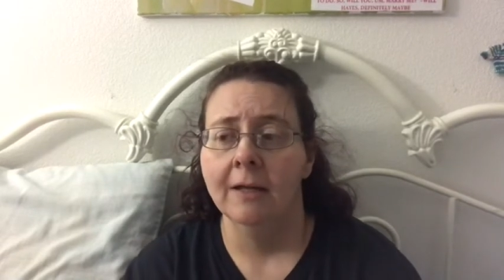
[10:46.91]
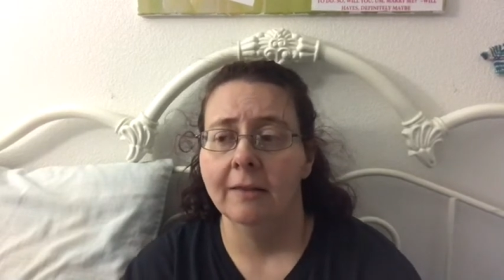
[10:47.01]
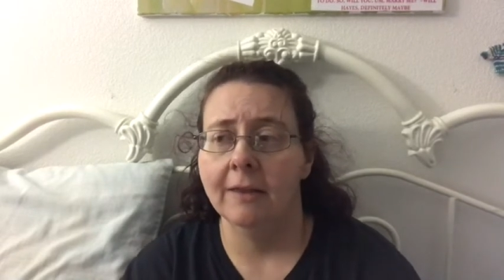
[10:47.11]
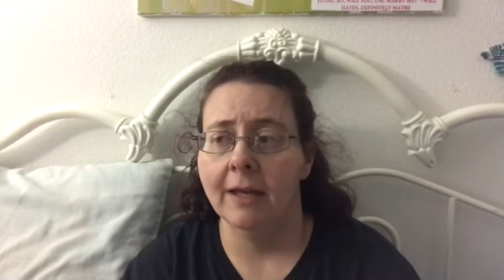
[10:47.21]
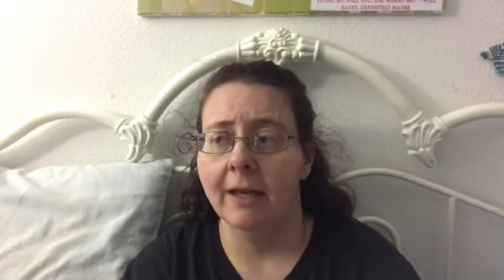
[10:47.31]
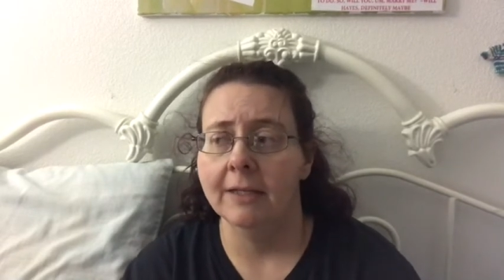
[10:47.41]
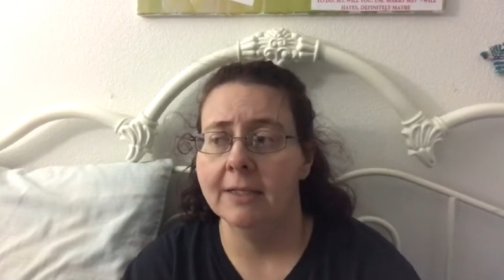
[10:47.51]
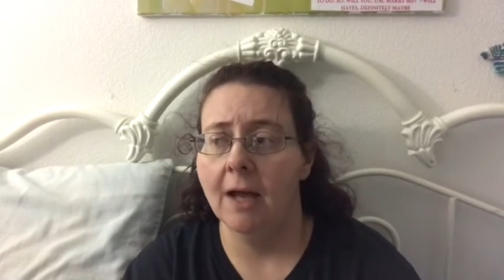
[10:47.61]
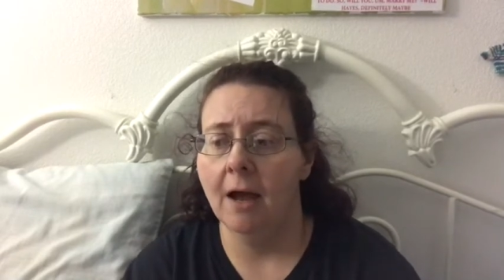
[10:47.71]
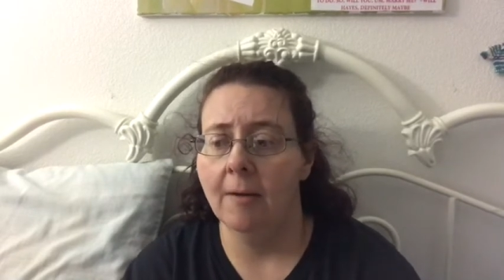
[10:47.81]
that
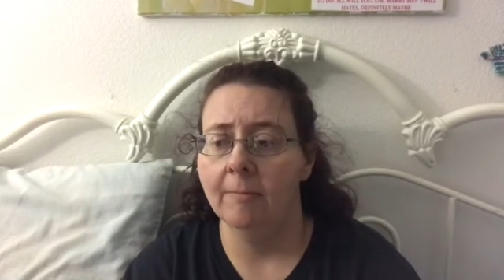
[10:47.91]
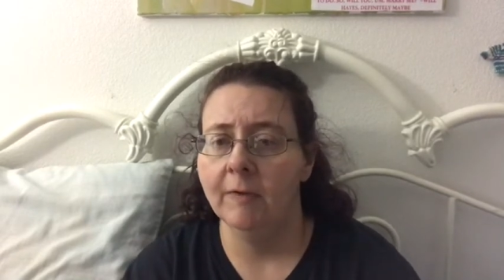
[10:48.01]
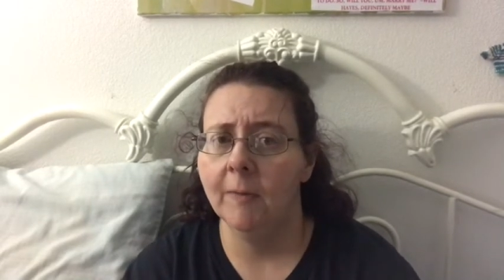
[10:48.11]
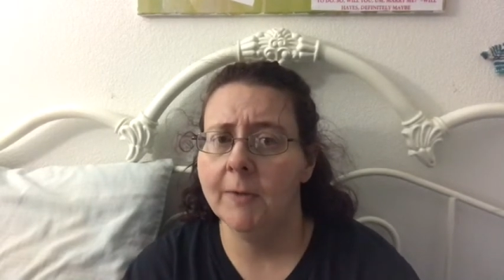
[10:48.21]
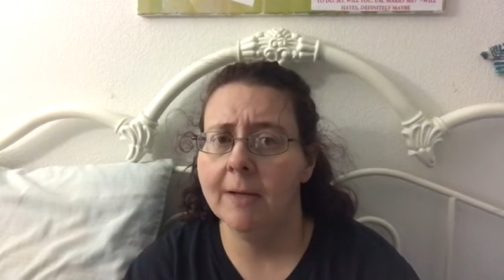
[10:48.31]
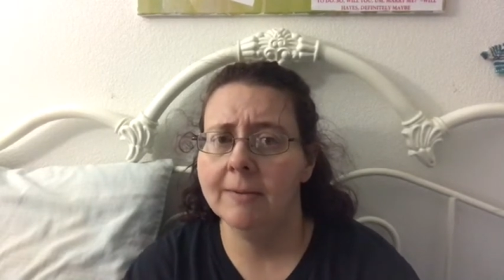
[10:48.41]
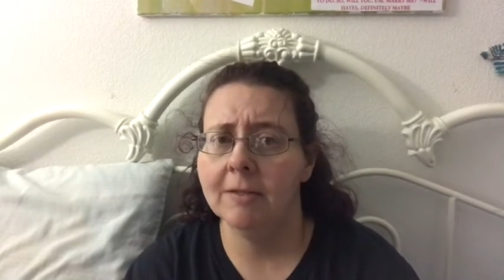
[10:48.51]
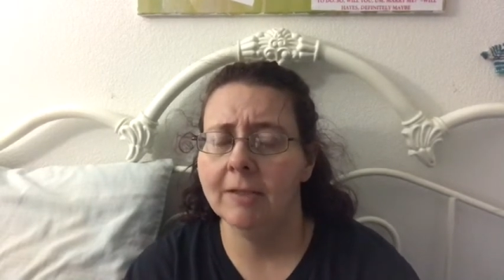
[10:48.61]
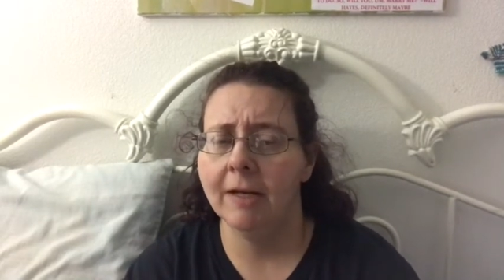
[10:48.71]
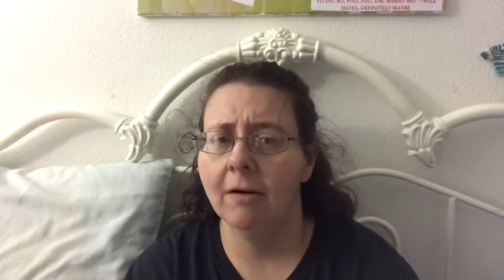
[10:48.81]
sometimes they'll
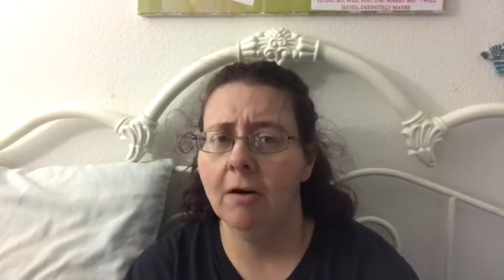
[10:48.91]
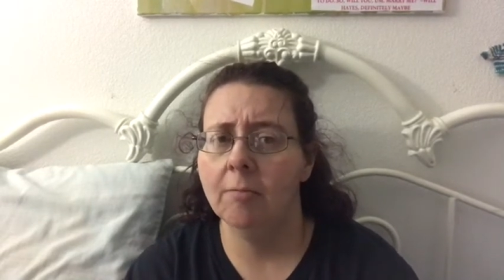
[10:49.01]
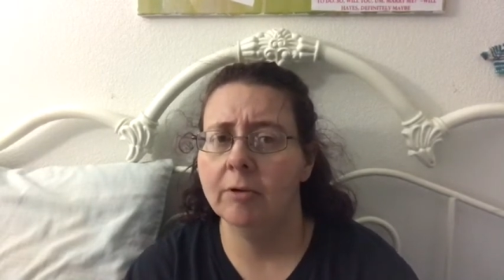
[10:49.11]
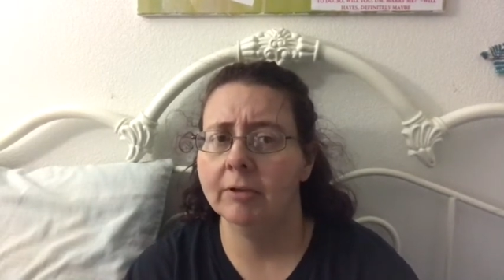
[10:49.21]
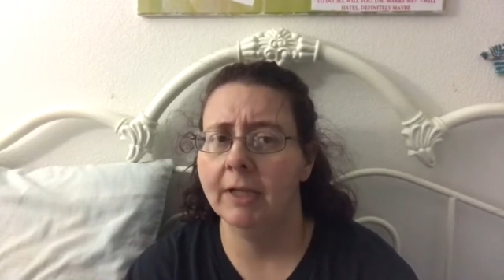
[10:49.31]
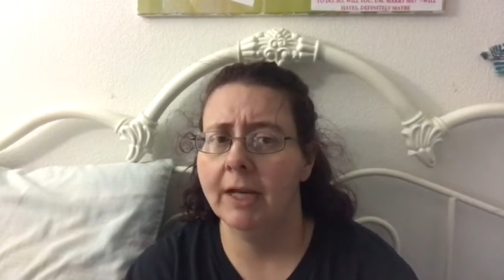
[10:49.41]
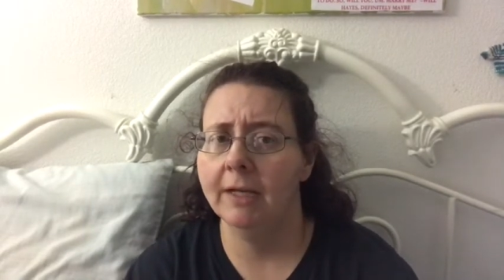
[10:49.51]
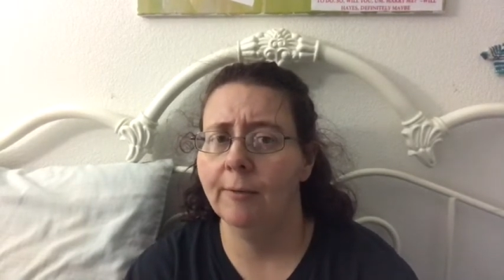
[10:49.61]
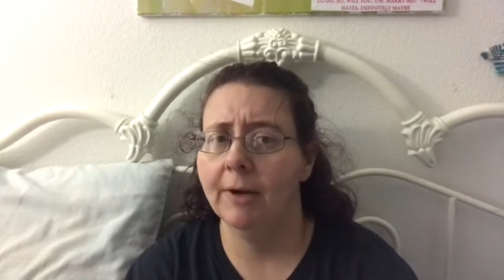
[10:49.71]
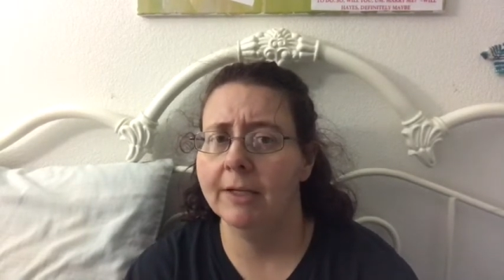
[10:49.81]
take hard-boiled egg
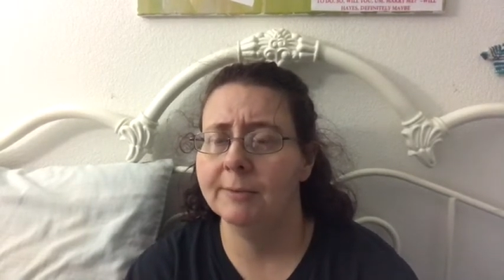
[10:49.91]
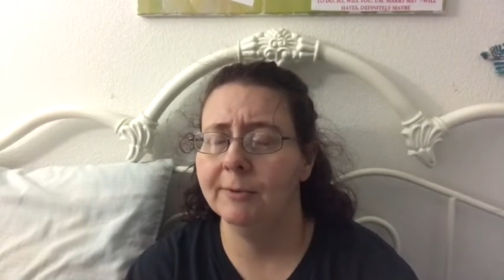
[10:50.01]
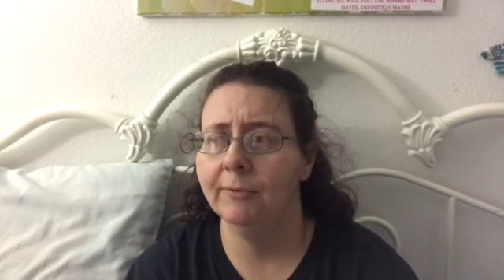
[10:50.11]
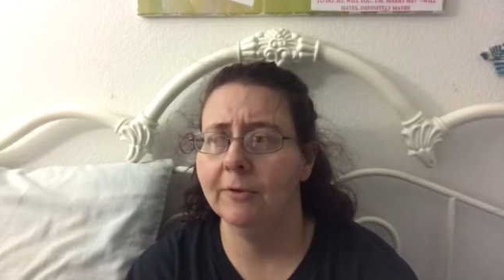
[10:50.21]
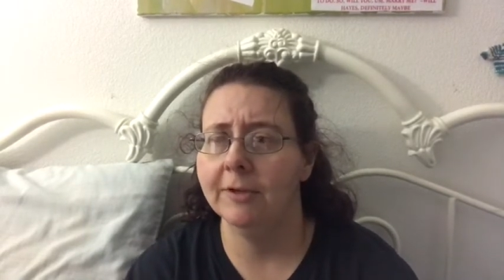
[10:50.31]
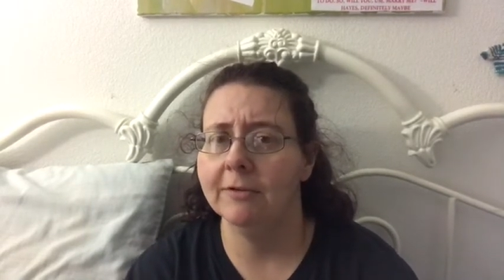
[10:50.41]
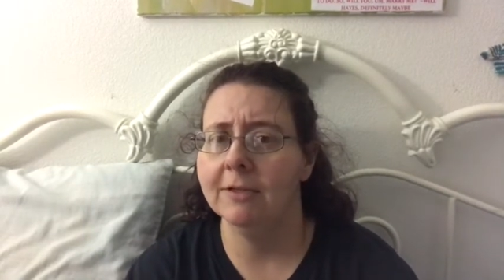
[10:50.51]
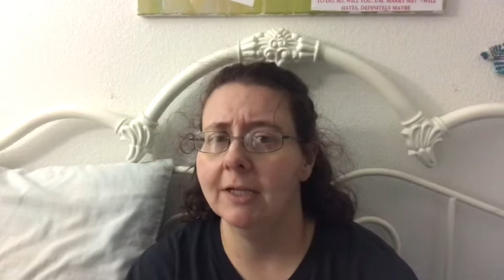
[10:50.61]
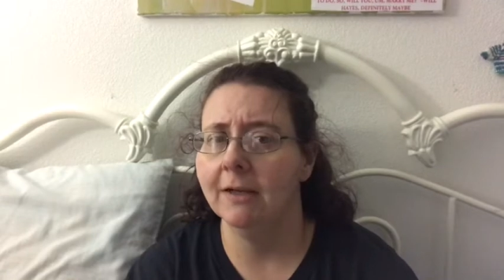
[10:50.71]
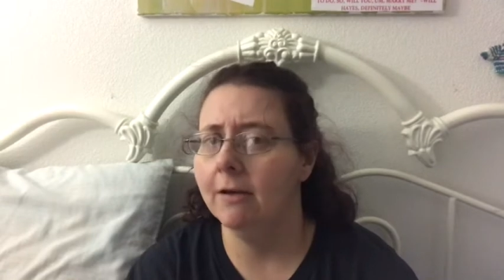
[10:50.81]
whites before they'll
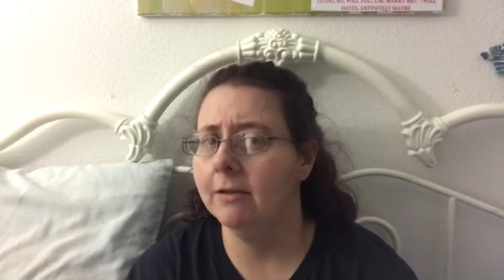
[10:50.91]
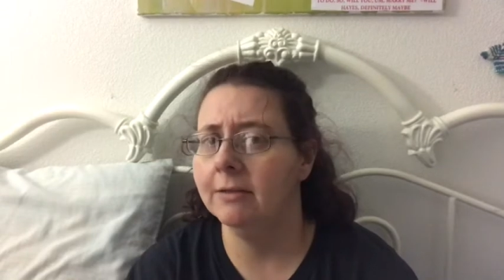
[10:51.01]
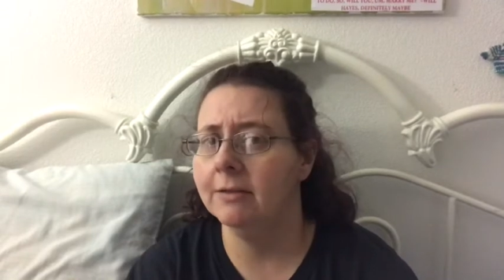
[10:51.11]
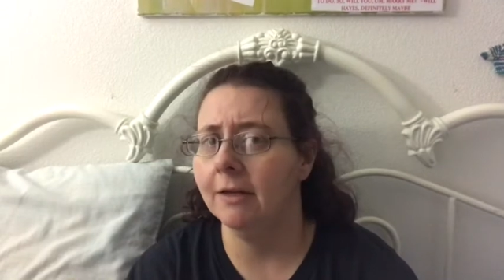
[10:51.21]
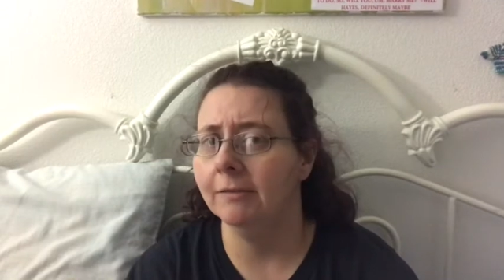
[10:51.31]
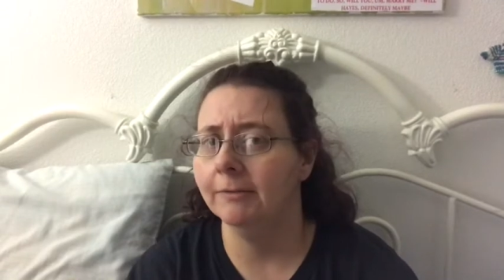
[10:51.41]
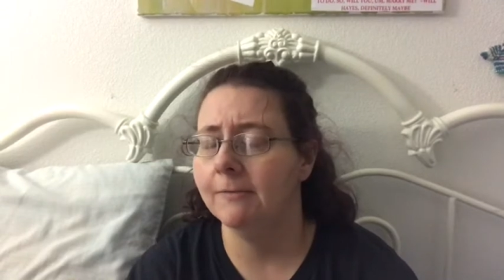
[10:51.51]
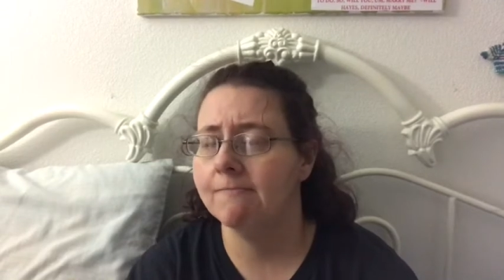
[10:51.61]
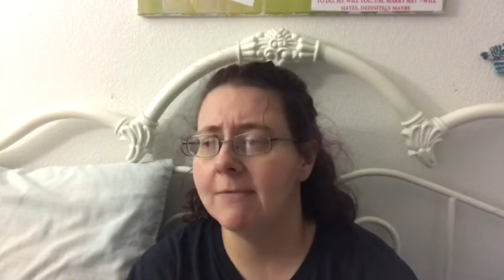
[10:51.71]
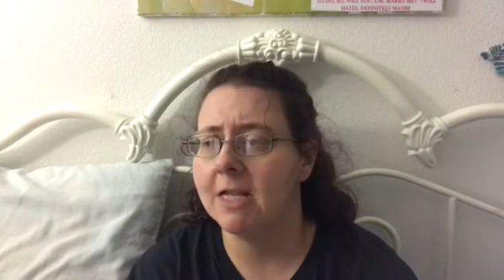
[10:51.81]
take other stuff.
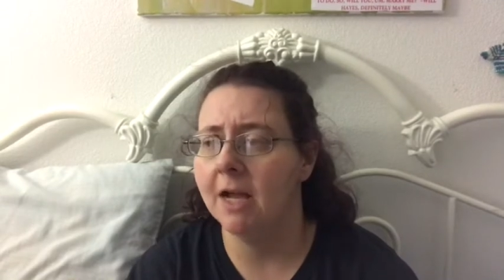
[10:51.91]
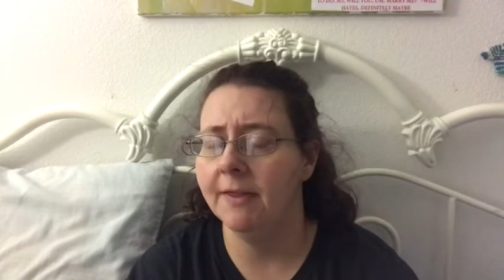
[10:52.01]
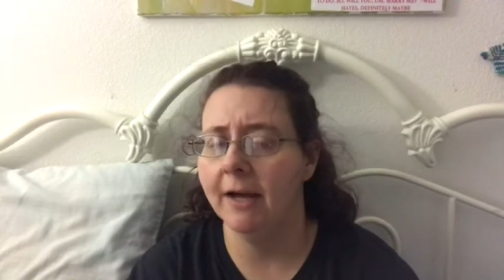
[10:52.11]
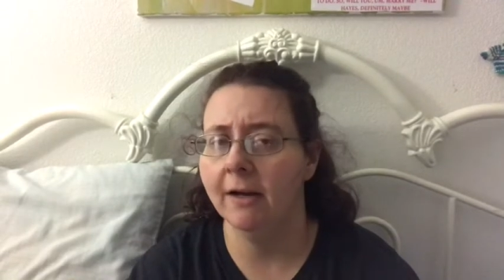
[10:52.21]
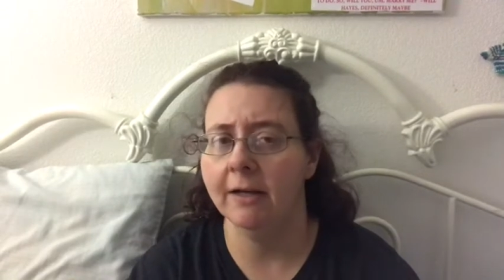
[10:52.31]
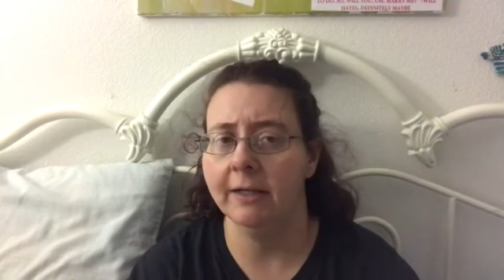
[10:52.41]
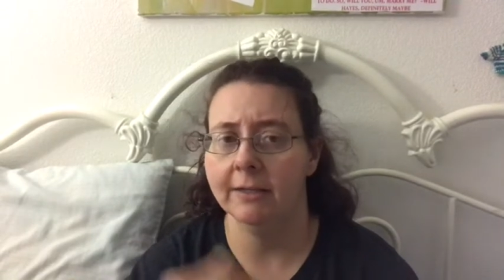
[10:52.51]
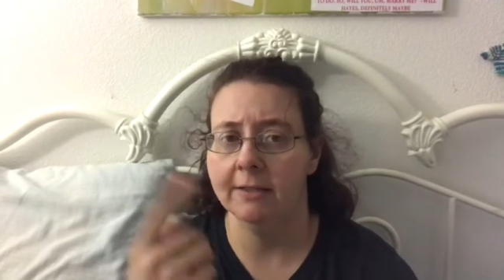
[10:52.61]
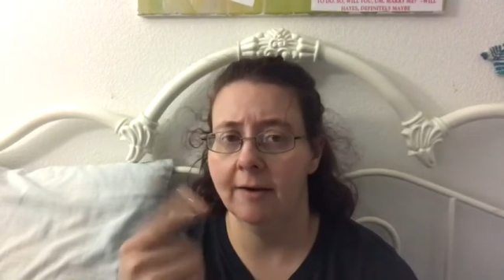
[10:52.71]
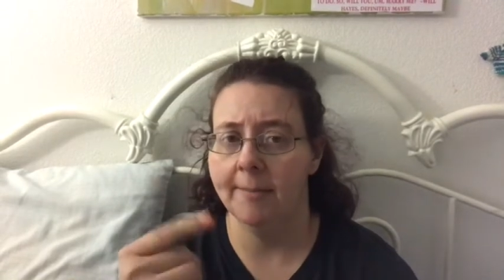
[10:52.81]
And that kind of
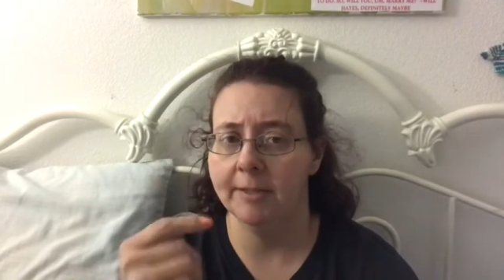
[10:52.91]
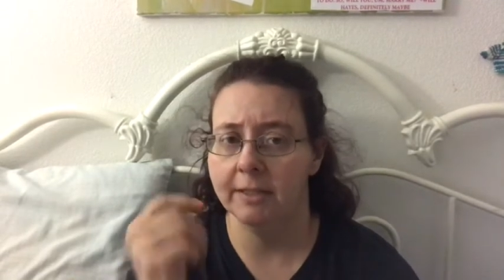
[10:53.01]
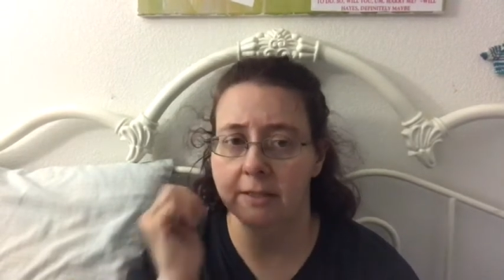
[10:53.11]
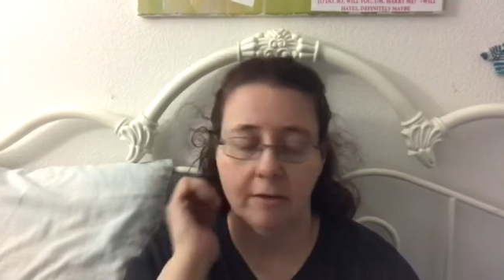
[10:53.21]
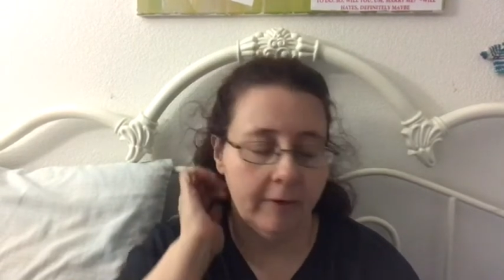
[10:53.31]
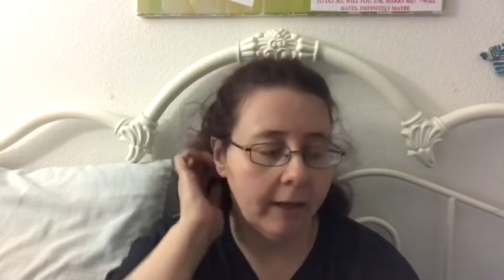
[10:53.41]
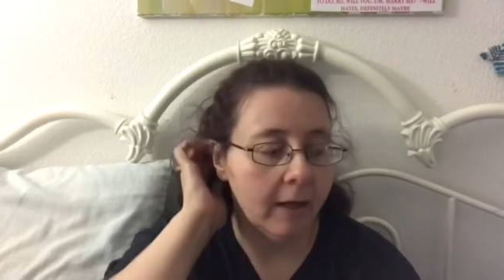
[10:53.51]
gets their appetite going.